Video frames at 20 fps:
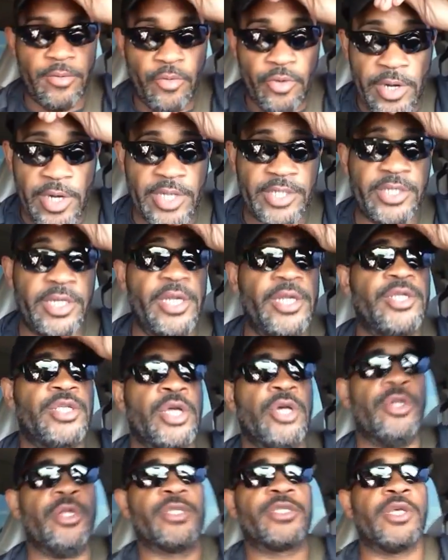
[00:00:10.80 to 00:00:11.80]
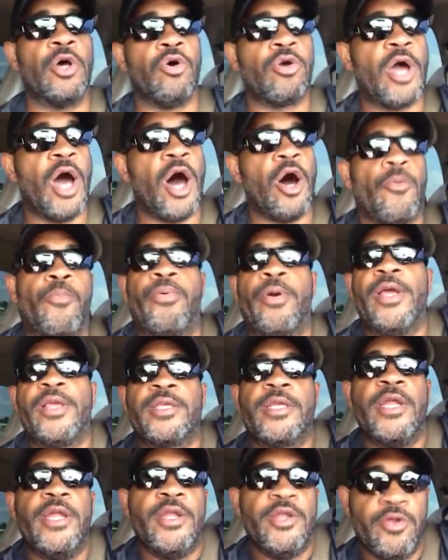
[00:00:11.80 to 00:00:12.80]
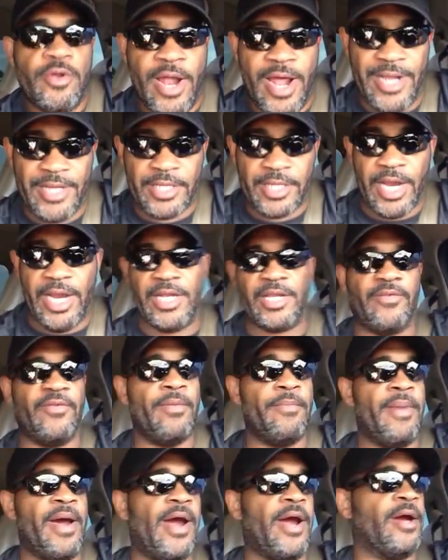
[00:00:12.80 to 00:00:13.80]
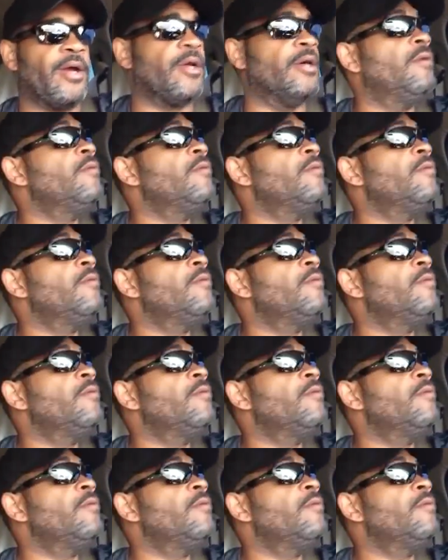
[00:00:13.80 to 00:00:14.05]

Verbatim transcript: Set We're listening to the so-called president of the United States of America.